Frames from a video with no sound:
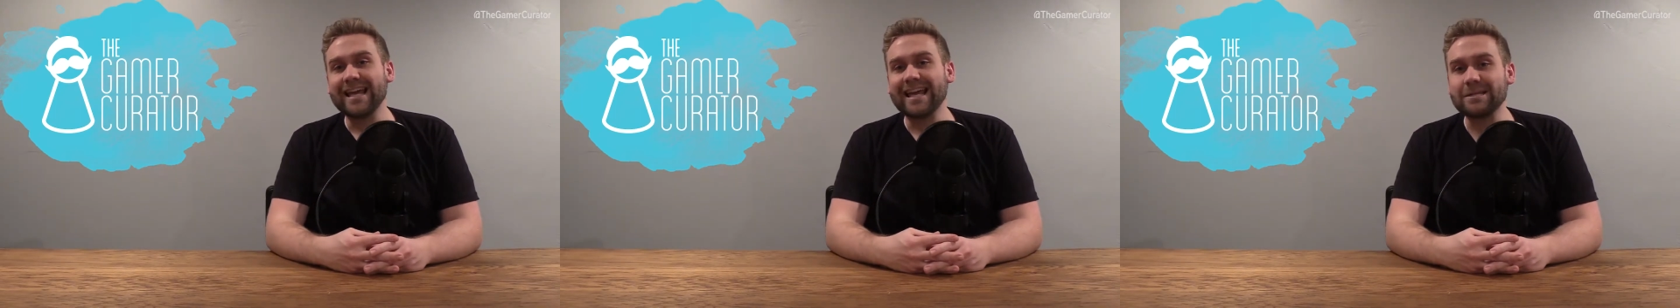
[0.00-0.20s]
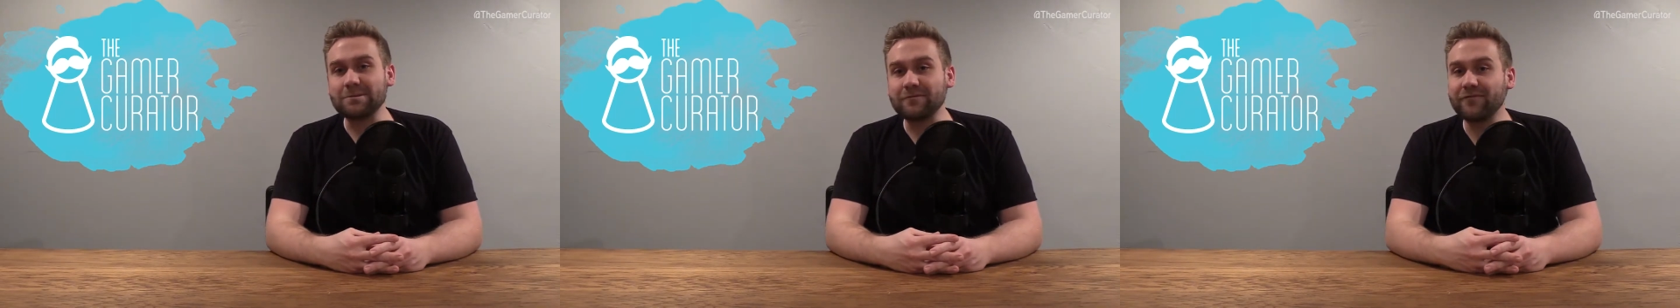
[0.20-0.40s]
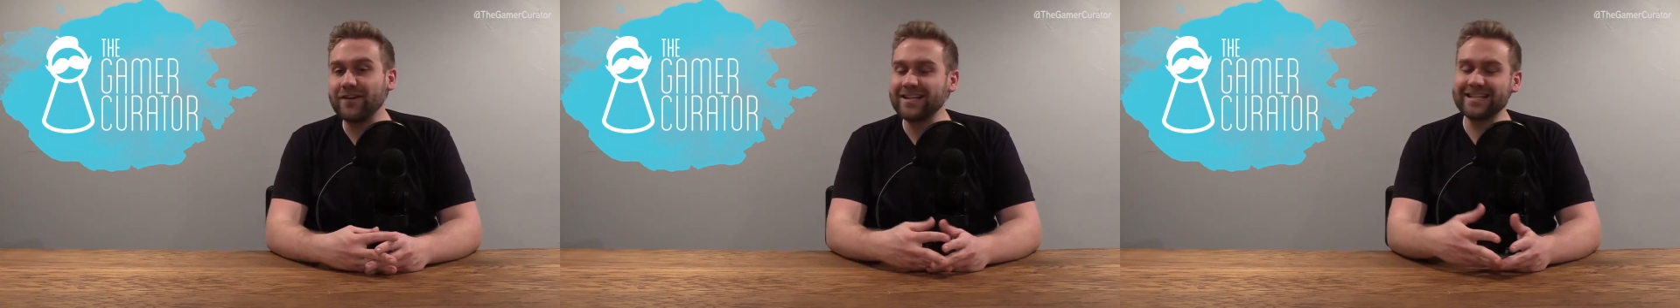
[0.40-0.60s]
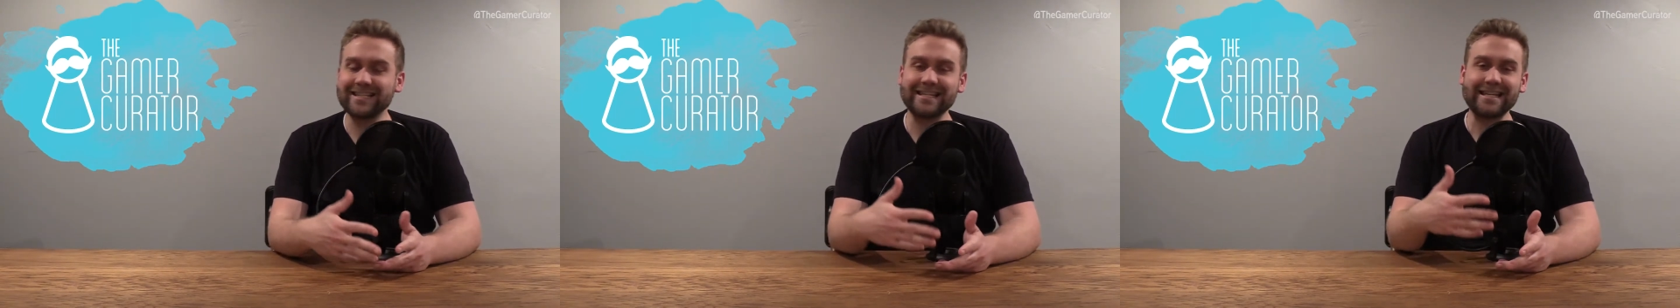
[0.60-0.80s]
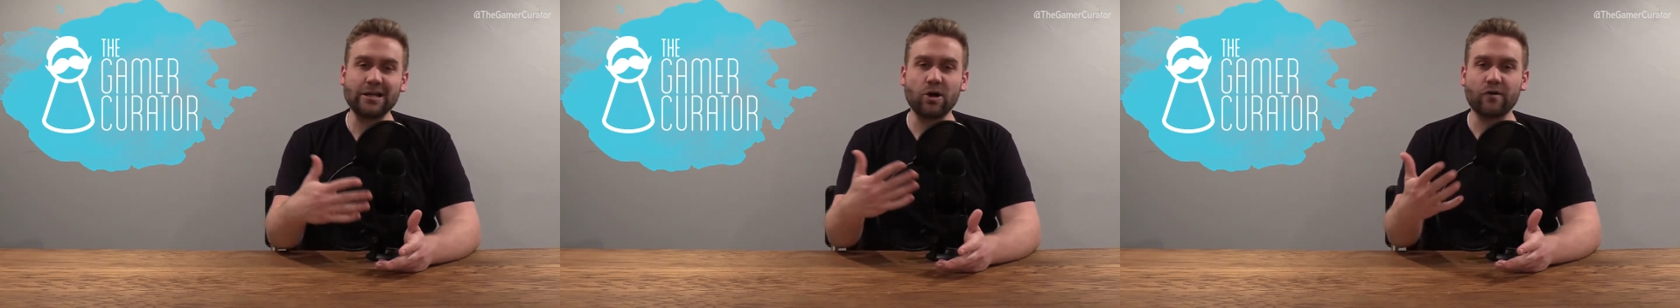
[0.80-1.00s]
It's been fun to
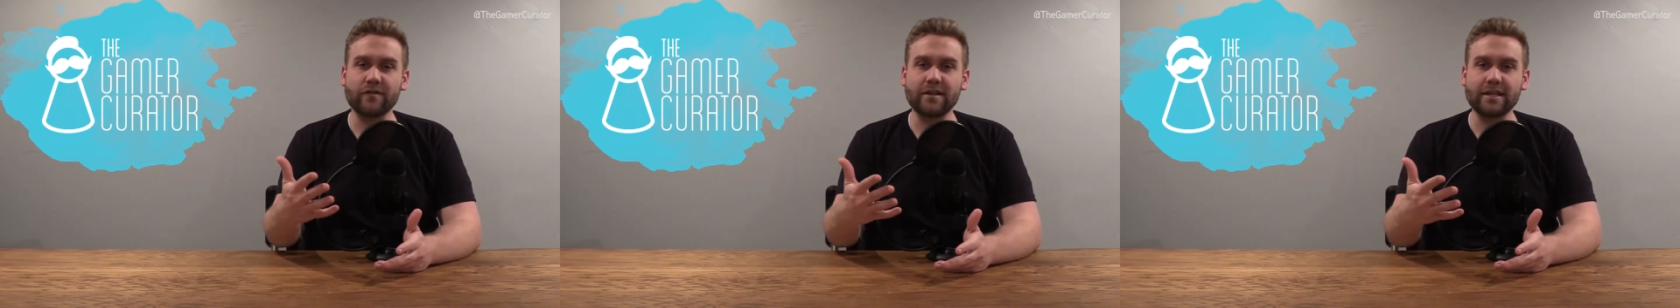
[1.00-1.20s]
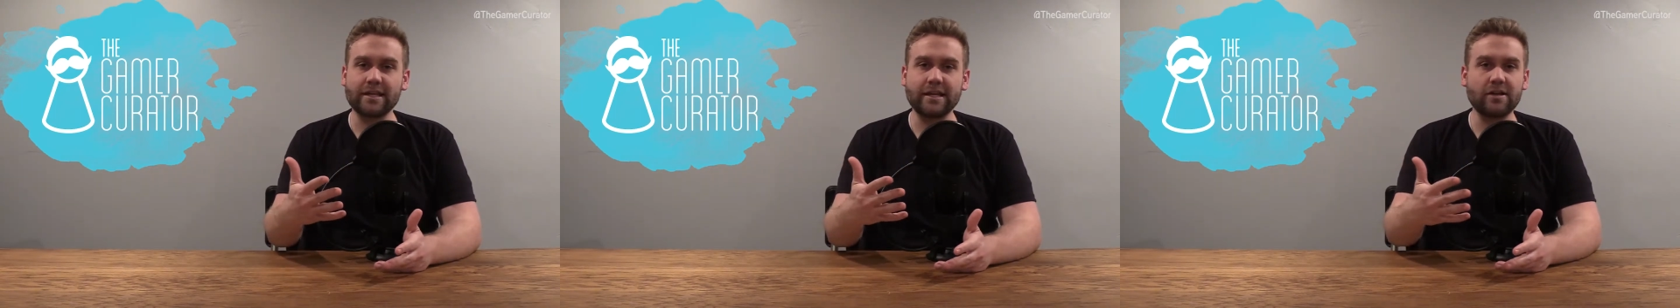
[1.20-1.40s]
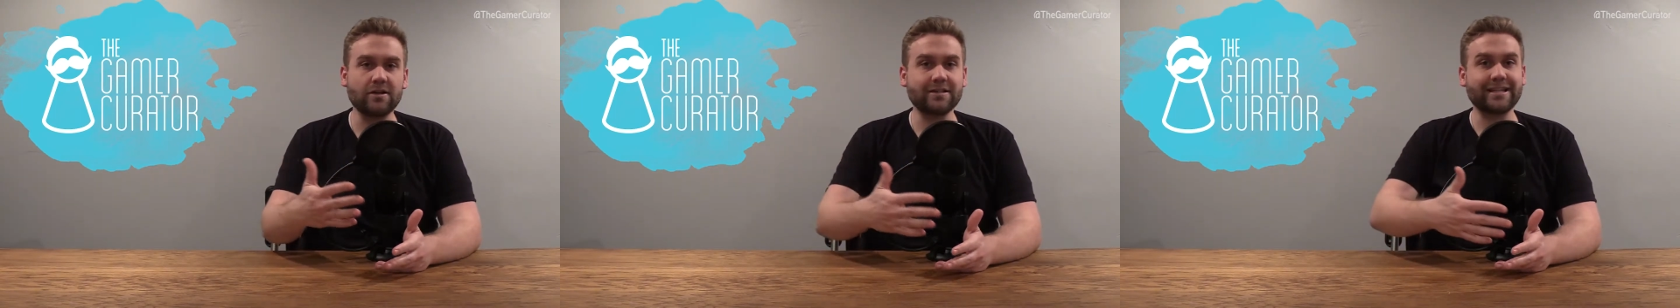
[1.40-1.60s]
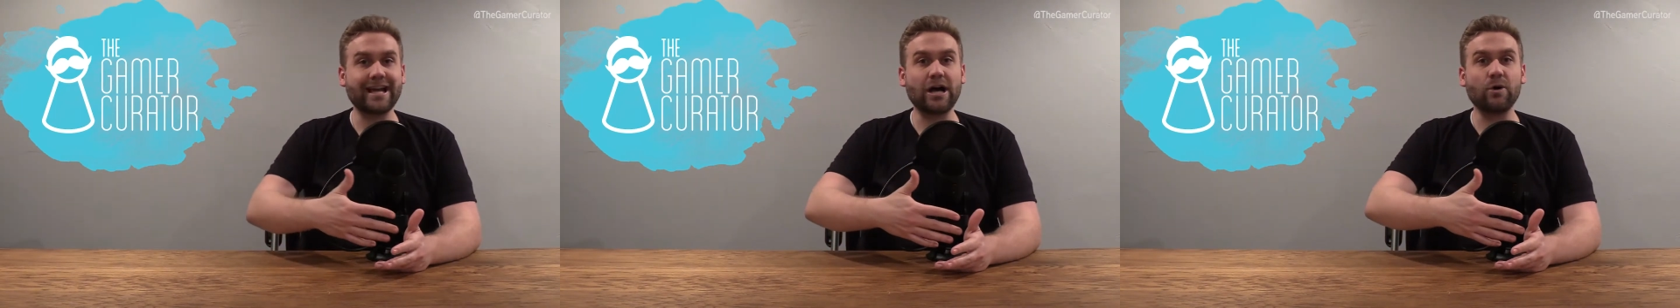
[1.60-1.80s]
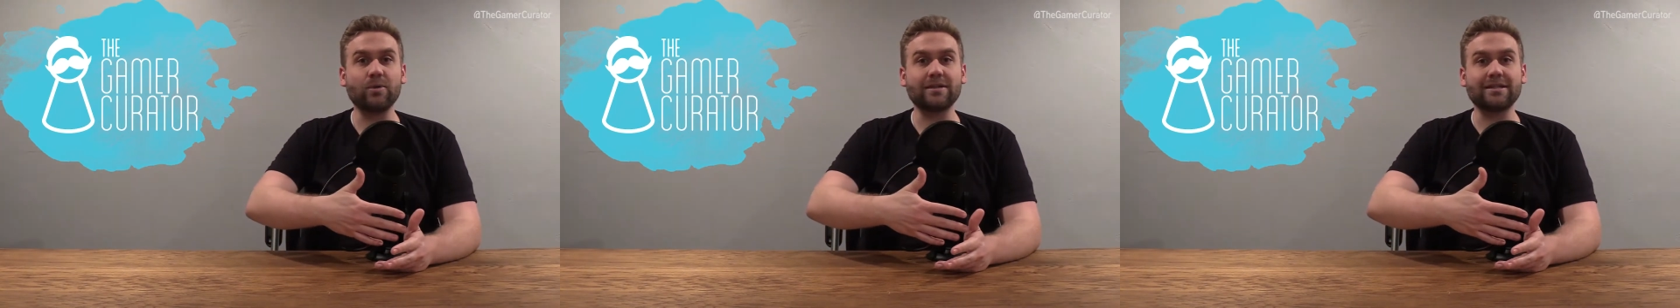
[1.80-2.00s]
see over the years
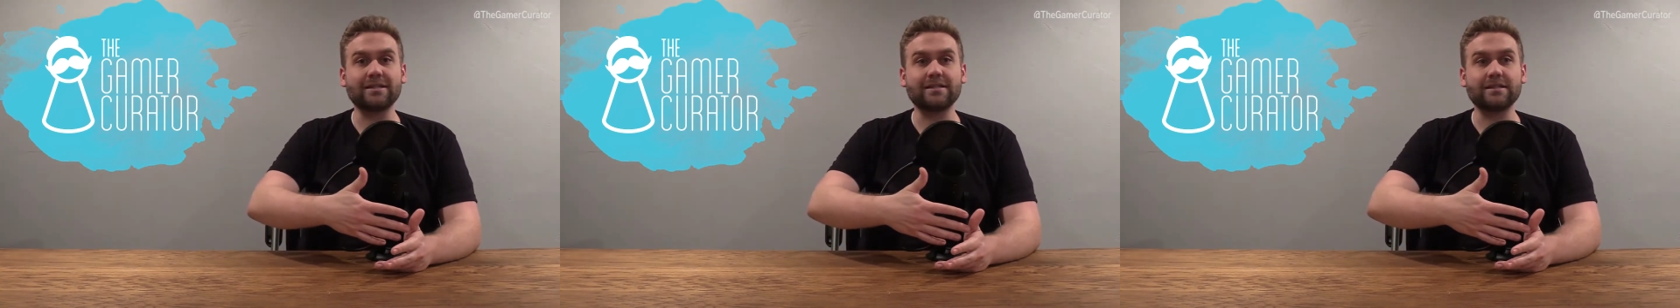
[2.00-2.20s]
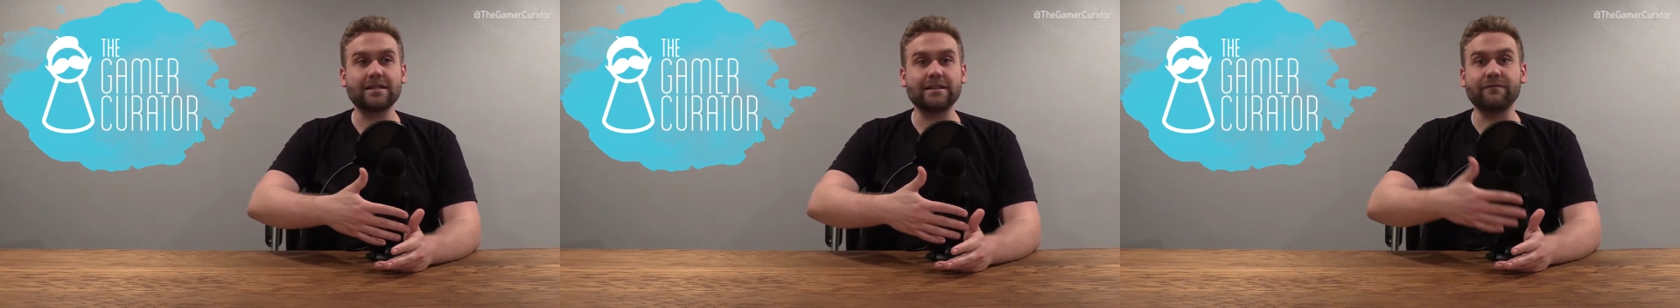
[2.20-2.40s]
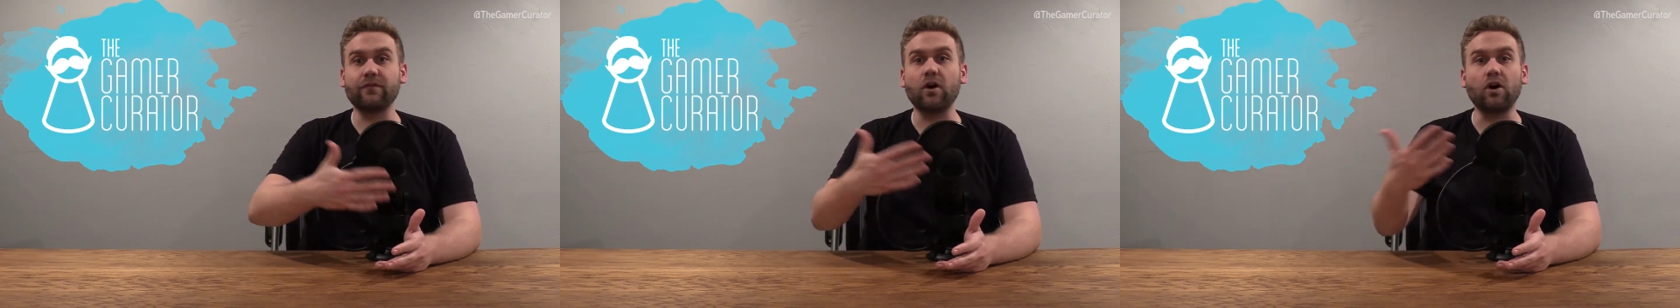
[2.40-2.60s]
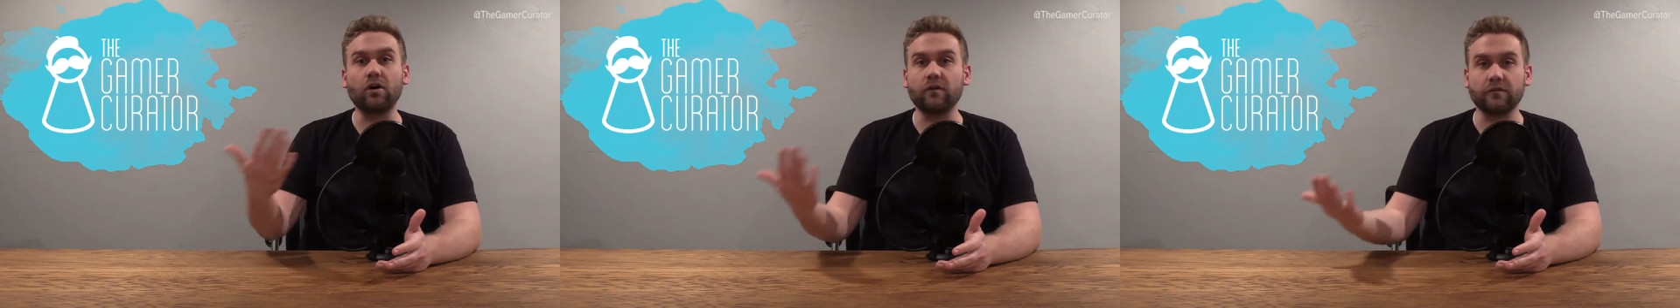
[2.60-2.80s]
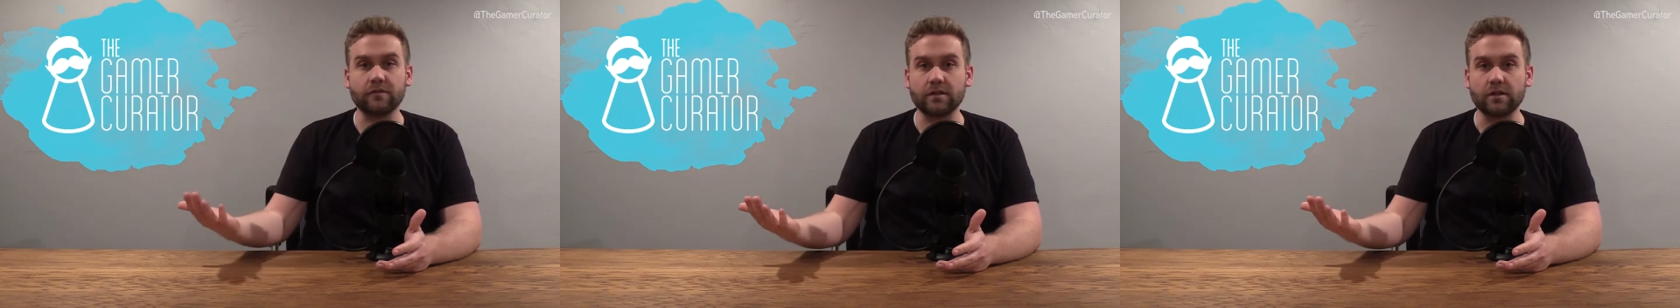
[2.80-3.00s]
how it's
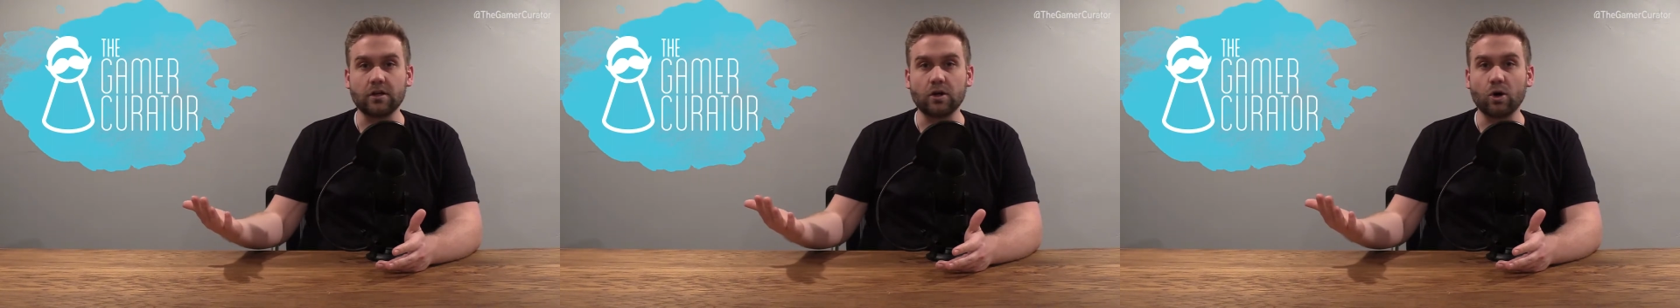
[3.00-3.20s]
evolved